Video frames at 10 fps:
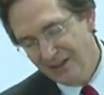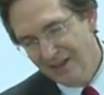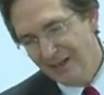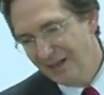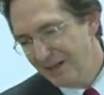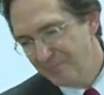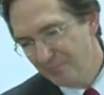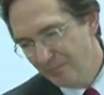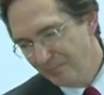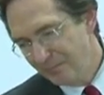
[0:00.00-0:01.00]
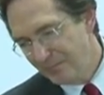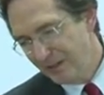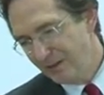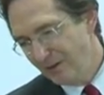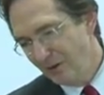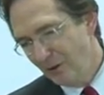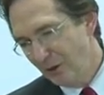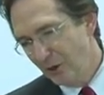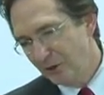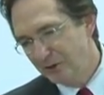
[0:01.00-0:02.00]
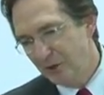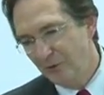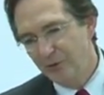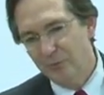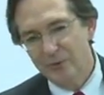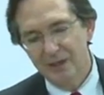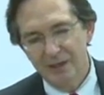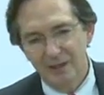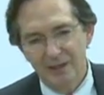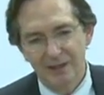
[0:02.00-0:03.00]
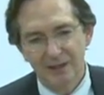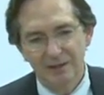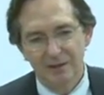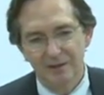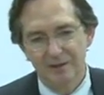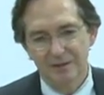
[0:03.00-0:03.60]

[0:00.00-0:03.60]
Um, also, if you bring in,